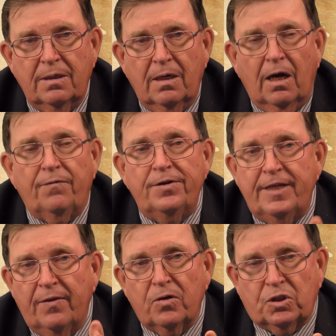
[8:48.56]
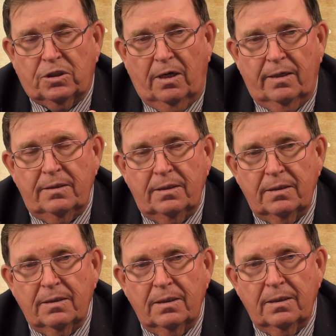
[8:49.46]
of another son.
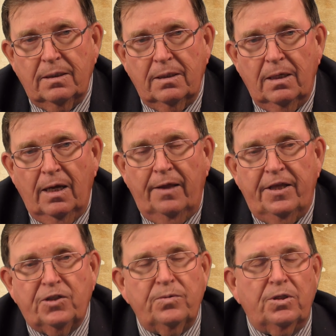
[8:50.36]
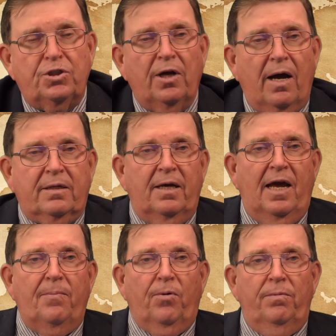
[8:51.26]
And this was a shock to
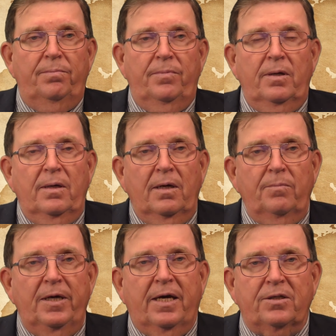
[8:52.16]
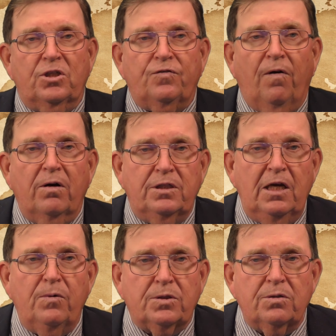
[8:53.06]
Abram, because as far as he
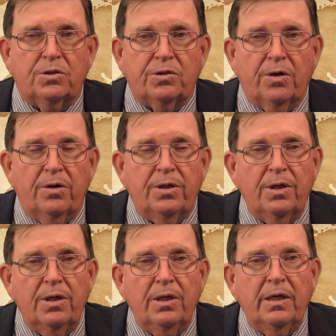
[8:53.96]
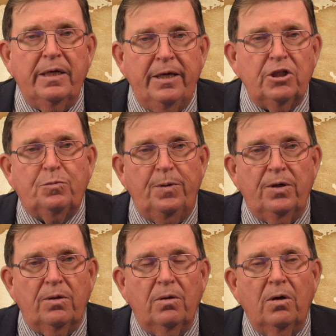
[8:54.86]
was concerned,
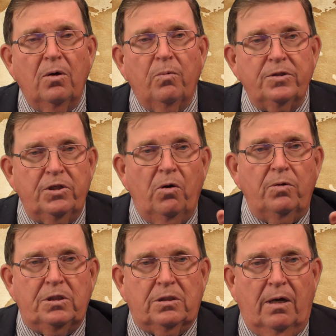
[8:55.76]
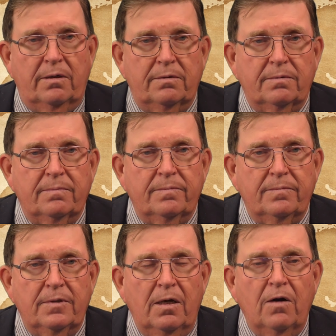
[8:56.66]
Ishmael was the only son.
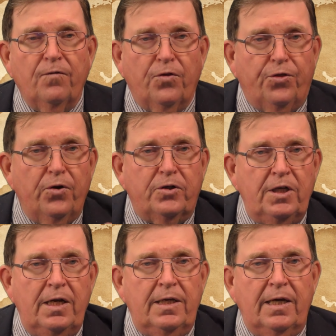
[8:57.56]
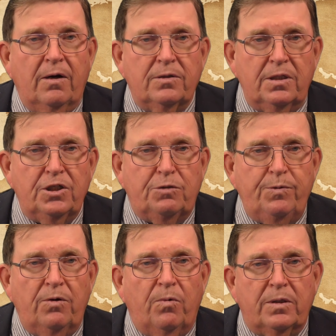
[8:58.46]
For 13 years,
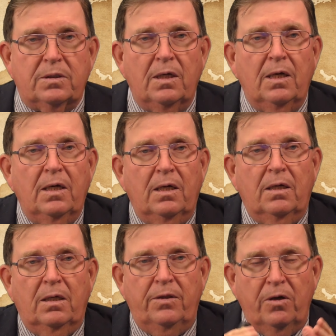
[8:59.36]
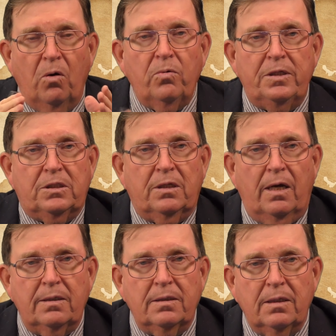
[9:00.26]
Ishmael was the only
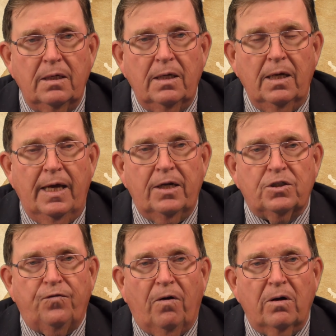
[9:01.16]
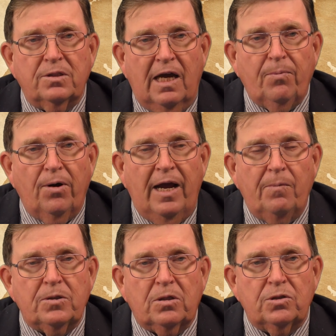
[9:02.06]
son. And as far as Abraham
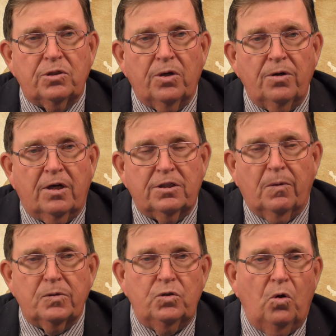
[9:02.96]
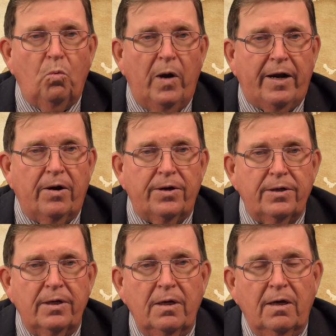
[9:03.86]
was concerned, because there was no record
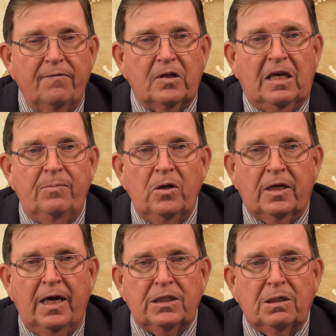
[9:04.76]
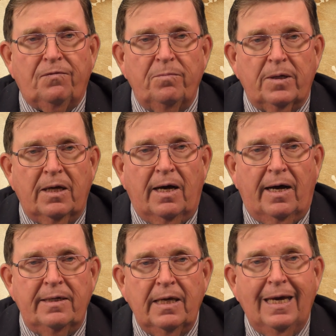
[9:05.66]
of a communication from a
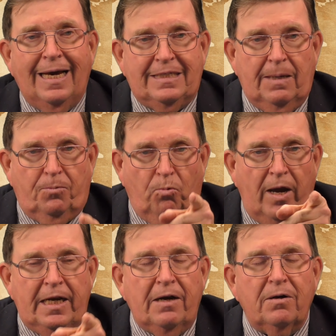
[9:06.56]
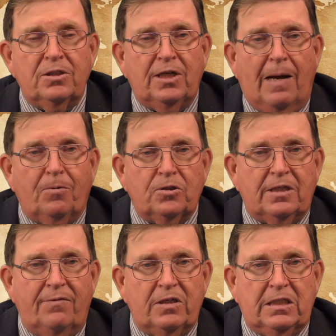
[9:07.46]
God, except right here in chapter
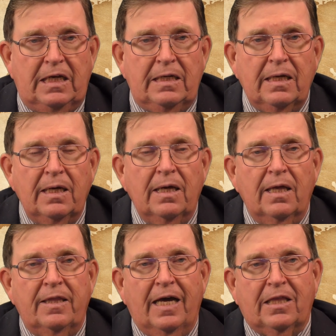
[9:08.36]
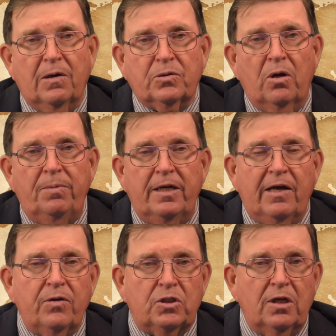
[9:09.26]
17, that there's going to be
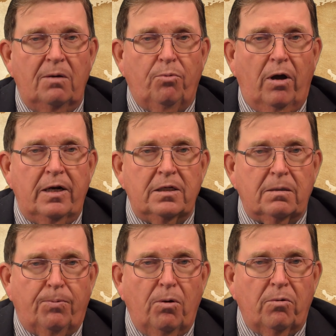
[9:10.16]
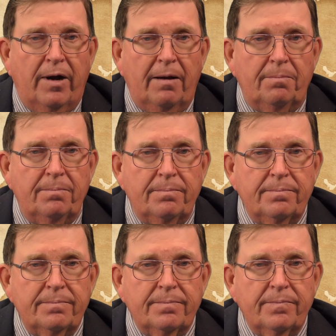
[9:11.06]
another son brought into the program.
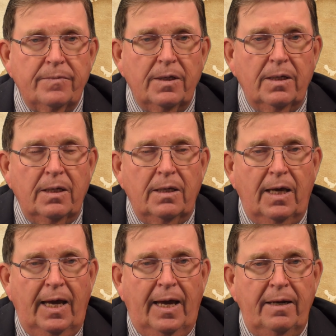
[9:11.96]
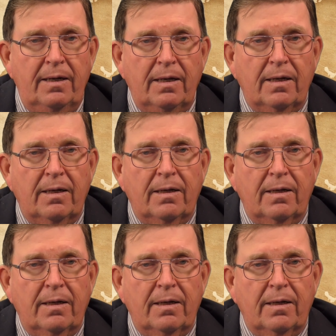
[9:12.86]
And